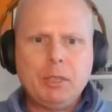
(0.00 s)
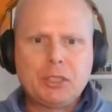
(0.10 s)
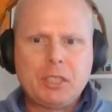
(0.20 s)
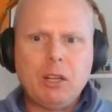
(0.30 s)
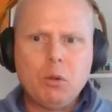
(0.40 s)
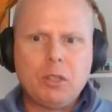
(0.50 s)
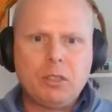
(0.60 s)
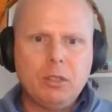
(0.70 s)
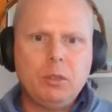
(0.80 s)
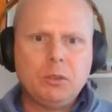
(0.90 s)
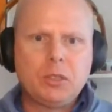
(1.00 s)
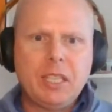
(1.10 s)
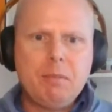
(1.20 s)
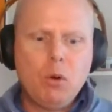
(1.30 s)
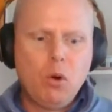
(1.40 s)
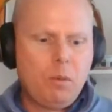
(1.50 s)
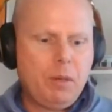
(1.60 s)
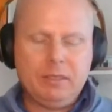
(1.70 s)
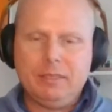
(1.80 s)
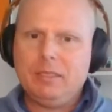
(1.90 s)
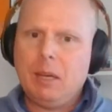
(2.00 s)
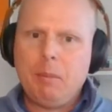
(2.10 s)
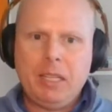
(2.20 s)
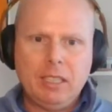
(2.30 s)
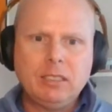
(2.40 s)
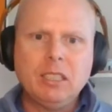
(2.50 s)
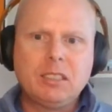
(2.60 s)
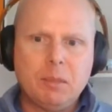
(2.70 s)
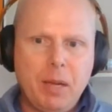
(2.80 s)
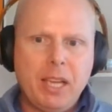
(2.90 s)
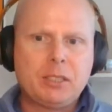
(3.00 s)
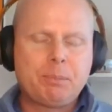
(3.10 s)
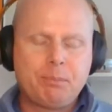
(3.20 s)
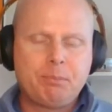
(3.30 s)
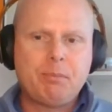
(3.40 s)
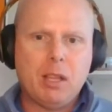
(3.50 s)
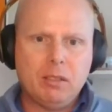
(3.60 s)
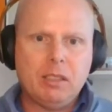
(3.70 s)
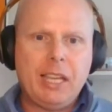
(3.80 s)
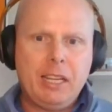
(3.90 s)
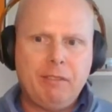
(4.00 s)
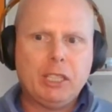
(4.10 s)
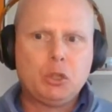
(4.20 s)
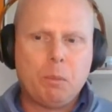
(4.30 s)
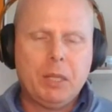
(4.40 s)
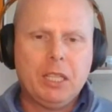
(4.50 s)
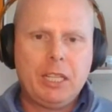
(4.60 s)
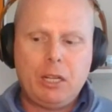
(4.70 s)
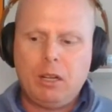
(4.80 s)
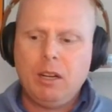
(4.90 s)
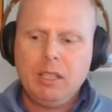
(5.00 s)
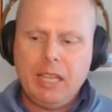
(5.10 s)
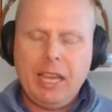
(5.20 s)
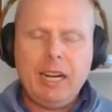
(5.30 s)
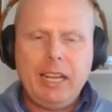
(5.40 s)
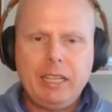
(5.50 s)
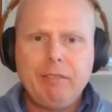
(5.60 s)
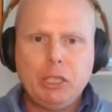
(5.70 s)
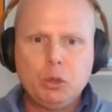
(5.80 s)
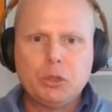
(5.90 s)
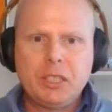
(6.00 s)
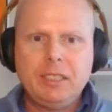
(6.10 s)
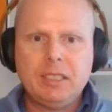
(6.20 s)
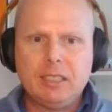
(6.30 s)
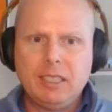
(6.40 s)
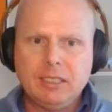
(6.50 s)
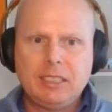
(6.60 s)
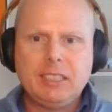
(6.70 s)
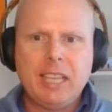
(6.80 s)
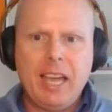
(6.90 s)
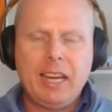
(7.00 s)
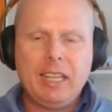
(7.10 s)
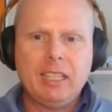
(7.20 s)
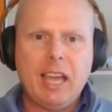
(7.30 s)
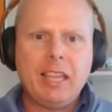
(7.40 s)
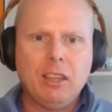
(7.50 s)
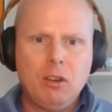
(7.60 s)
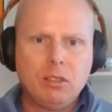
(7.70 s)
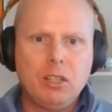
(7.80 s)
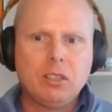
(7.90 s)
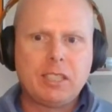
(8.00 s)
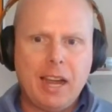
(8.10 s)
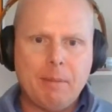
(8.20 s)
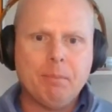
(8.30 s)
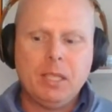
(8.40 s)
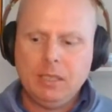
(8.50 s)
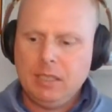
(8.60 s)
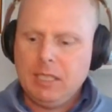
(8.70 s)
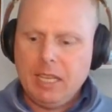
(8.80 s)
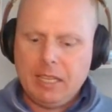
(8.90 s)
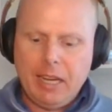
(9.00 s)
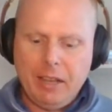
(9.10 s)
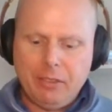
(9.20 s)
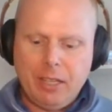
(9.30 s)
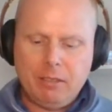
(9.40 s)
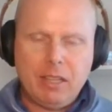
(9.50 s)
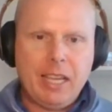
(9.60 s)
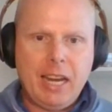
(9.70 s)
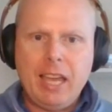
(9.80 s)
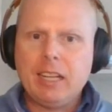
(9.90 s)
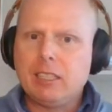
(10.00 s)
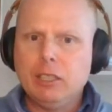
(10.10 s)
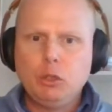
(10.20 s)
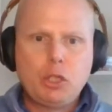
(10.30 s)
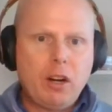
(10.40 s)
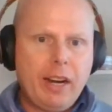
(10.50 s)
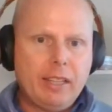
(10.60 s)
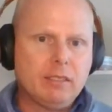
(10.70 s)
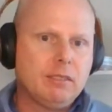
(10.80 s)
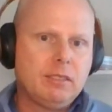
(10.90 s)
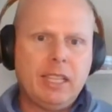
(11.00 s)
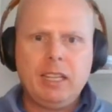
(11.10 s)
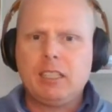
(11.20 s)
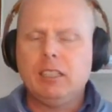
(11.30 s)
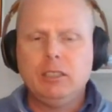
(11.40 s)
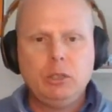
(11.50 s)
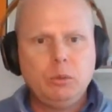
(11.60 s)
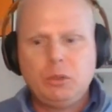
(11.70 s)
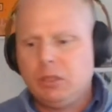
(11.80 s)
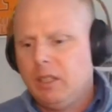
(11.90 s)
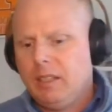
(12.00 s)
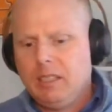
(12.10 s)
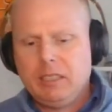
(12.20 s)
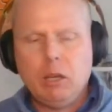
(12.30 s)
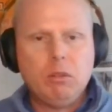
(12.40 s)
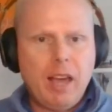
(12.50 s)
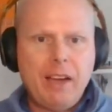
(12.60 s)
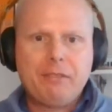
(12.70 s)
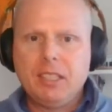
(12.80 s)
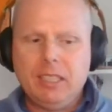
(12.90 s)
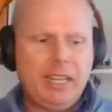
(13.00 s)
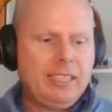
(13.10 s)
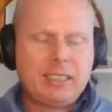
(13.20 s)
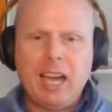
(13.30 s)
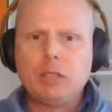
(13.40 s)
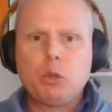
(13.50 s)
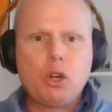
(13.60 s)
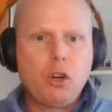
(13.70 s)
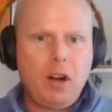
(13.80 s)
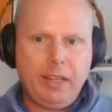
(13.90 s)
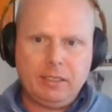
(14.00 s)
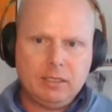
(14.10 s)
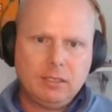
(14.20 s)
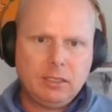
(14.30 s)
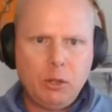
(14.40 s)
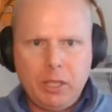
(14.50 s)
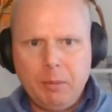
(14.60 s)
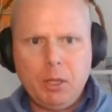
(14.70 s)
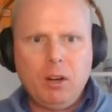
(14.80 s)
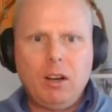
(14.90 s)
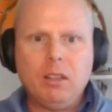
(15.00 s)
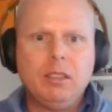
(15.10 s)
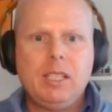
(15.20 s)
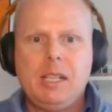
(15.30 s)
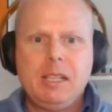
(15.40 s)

I'm just an older dude who's seen more, but, I mean, this is the best individual player in an individual season Tennessee's had in a long, long time down there. And that includes Grant and includes, you know, Lofton. And these guys were great. Don't get me wrong.